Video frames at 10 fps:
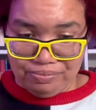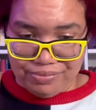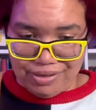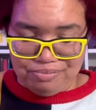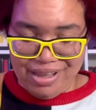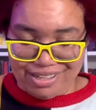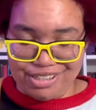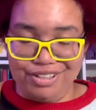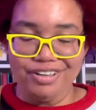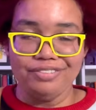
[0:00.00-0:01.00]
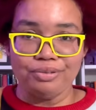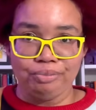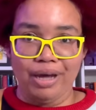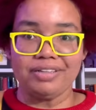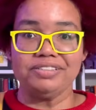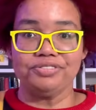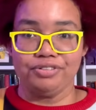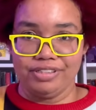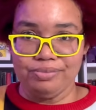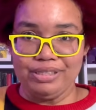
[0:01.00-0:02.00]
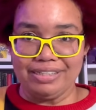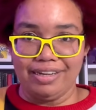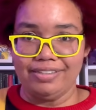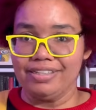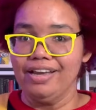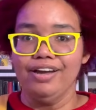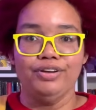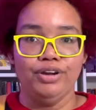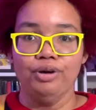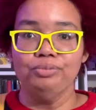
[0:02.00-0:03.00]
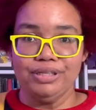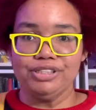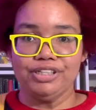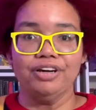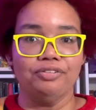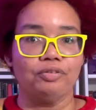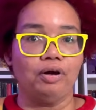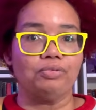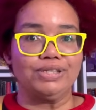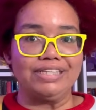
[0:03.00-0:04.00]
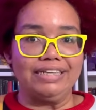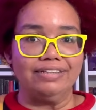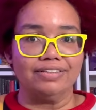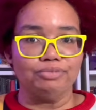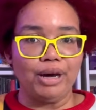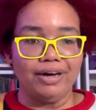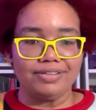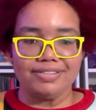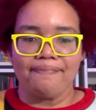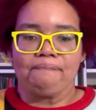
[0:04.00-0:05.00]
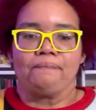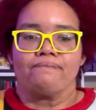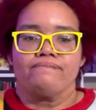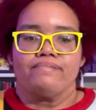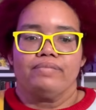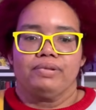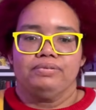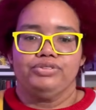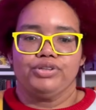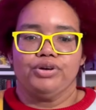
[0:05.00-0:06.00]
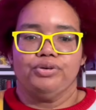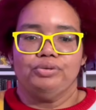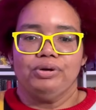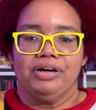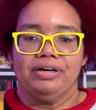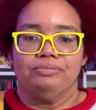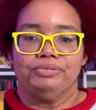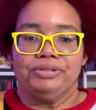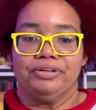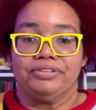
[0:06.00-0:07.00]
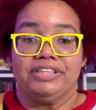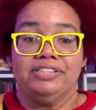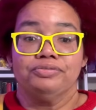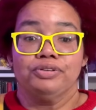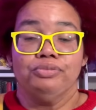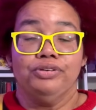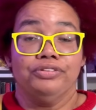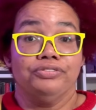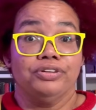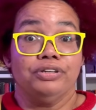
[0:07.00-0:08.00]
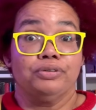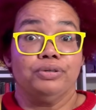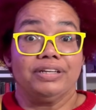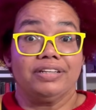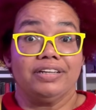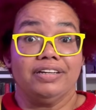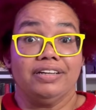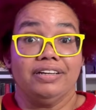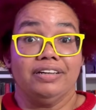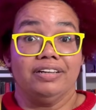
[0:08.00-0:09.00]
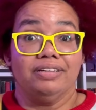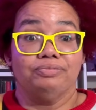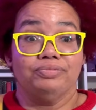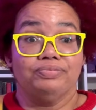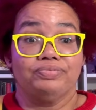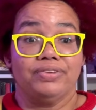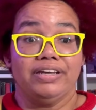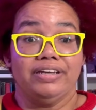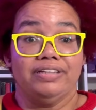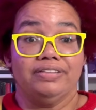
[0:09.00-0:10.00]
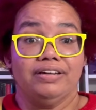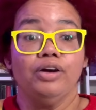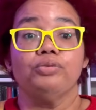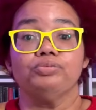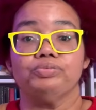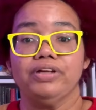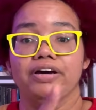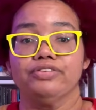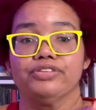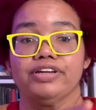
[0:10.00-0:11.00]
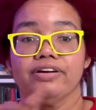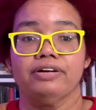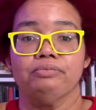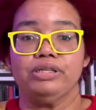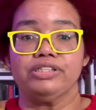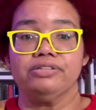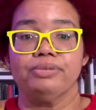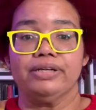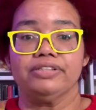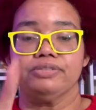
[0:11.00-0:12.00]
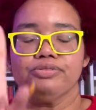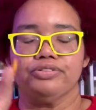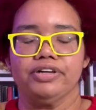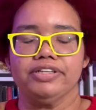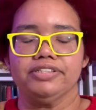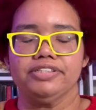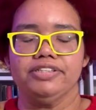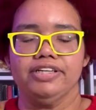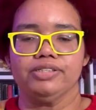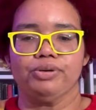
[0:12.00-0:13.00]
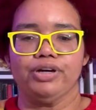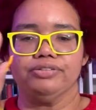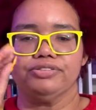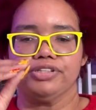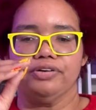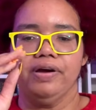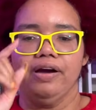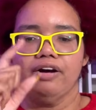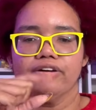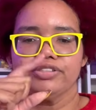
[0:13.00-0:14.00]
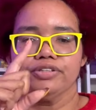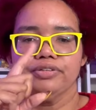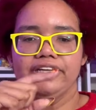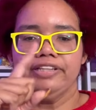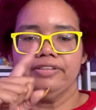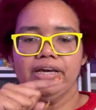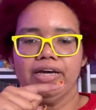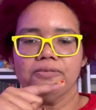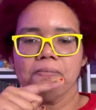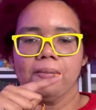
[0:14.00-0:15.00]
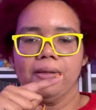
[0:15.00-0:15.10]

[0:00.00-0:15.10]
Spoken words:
a picture of a box of Christmas lights, no mention of what was in the box. So y'all, things were moving real quickly. And oh, other thing I'll mention about this before I get to the next part. So also in that